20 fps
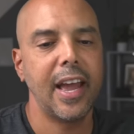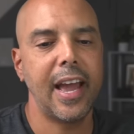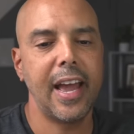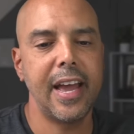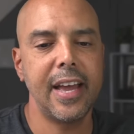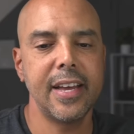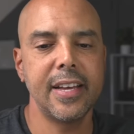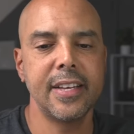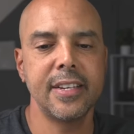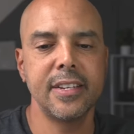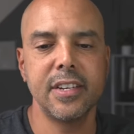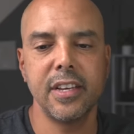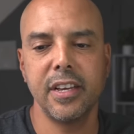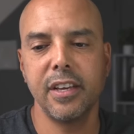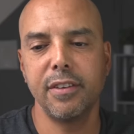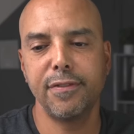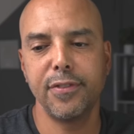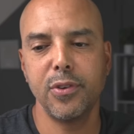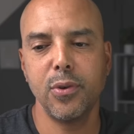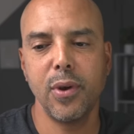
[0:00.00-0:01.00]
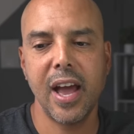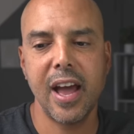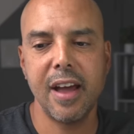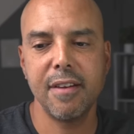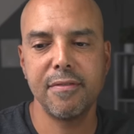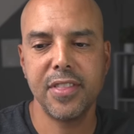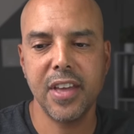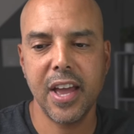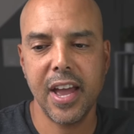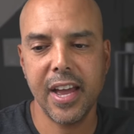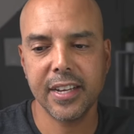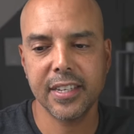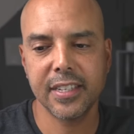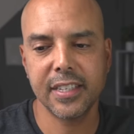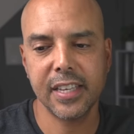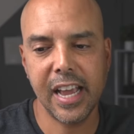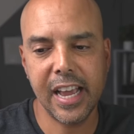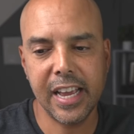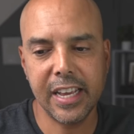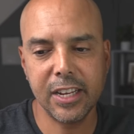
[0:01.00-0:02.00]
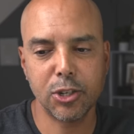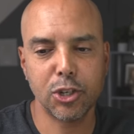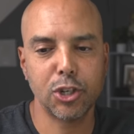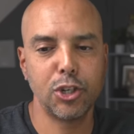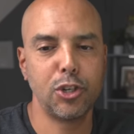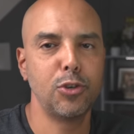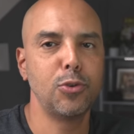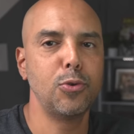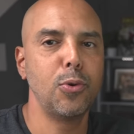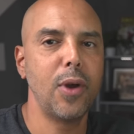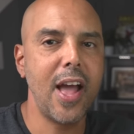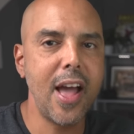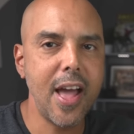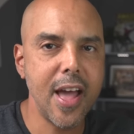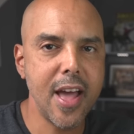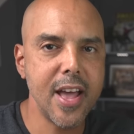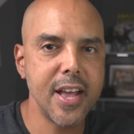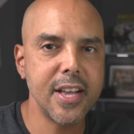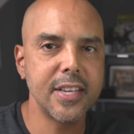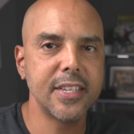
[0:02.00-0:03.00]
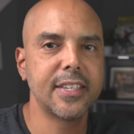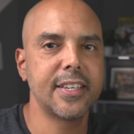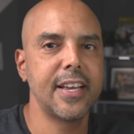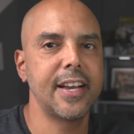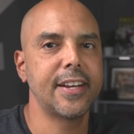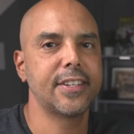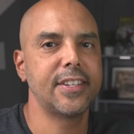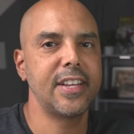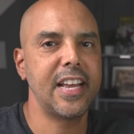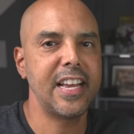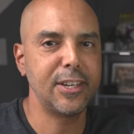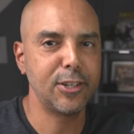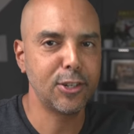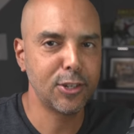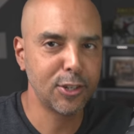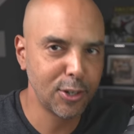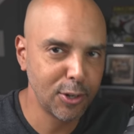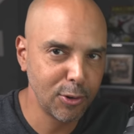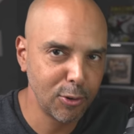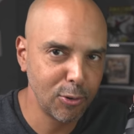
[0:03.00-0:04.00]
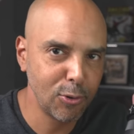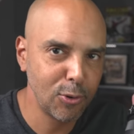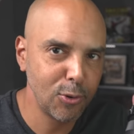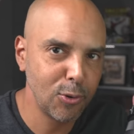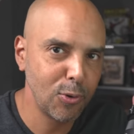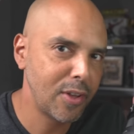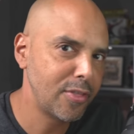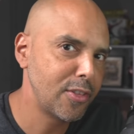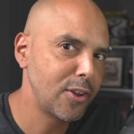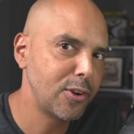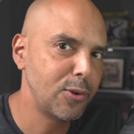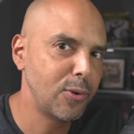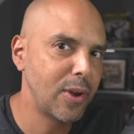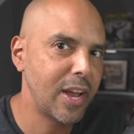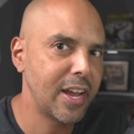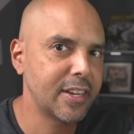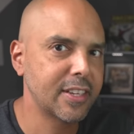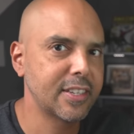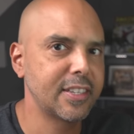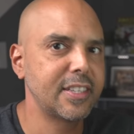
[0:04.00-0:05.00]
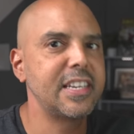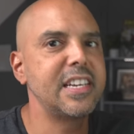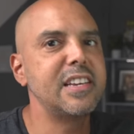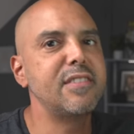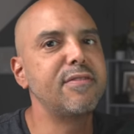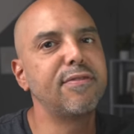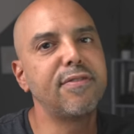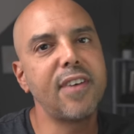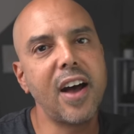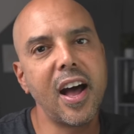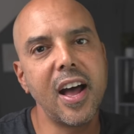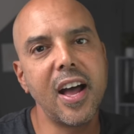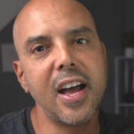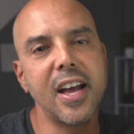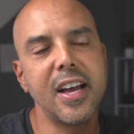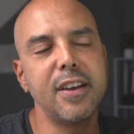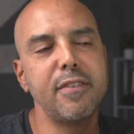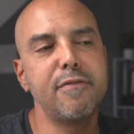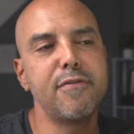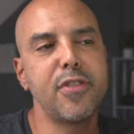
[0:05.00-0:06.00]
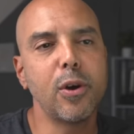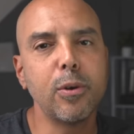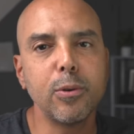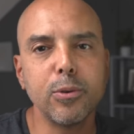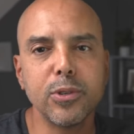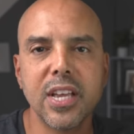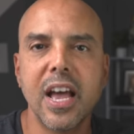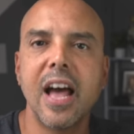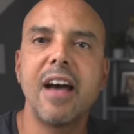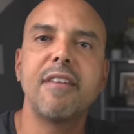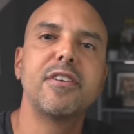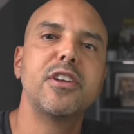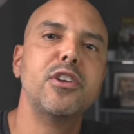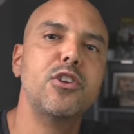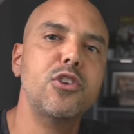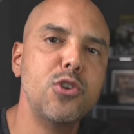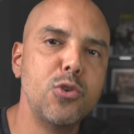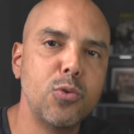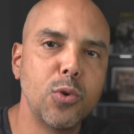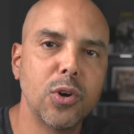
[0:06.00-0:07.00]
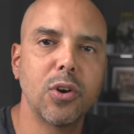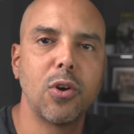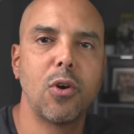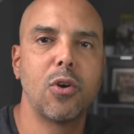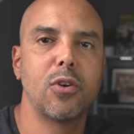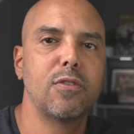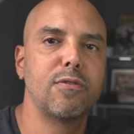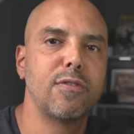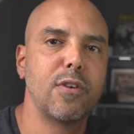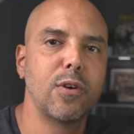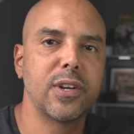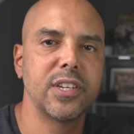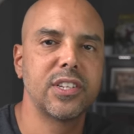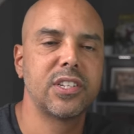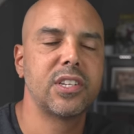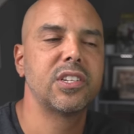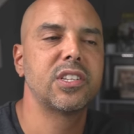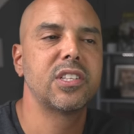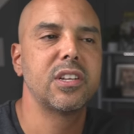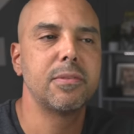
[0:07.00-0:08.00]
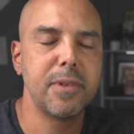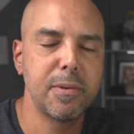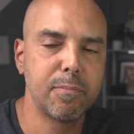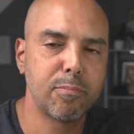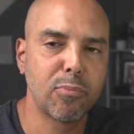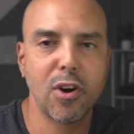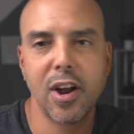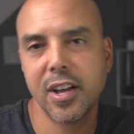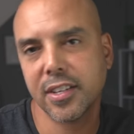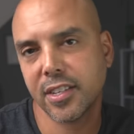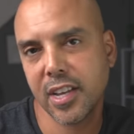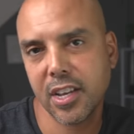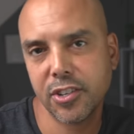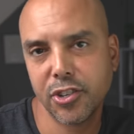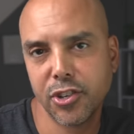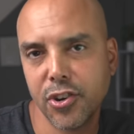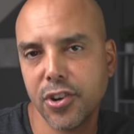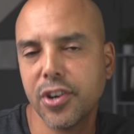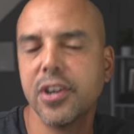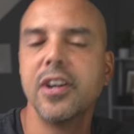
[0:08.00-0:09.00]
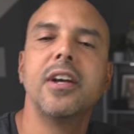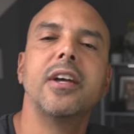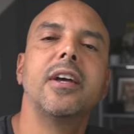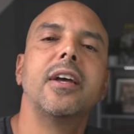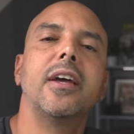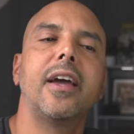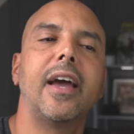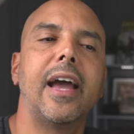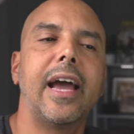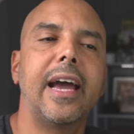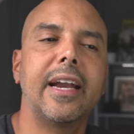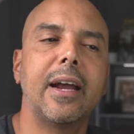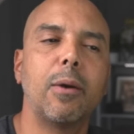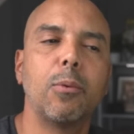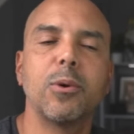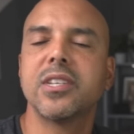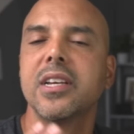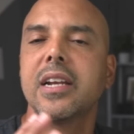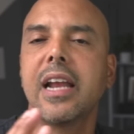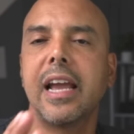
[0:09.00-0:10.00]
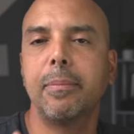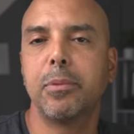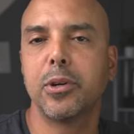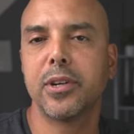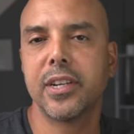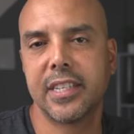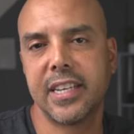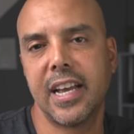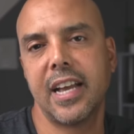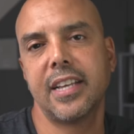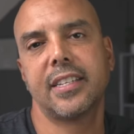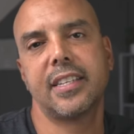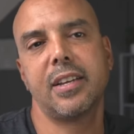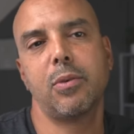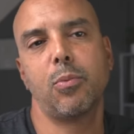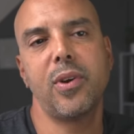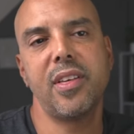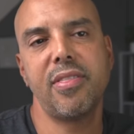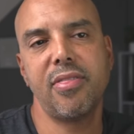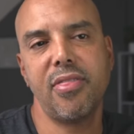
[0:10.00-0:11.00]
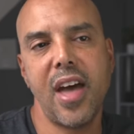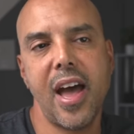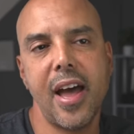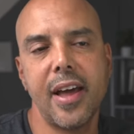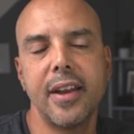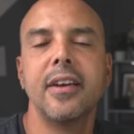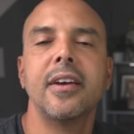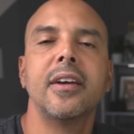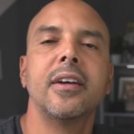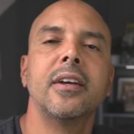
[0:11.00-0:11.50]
And if you have the X H two S, X H two, and the new X T five, those have a newer autofocus system and processor, and I wasn't able to test it with that.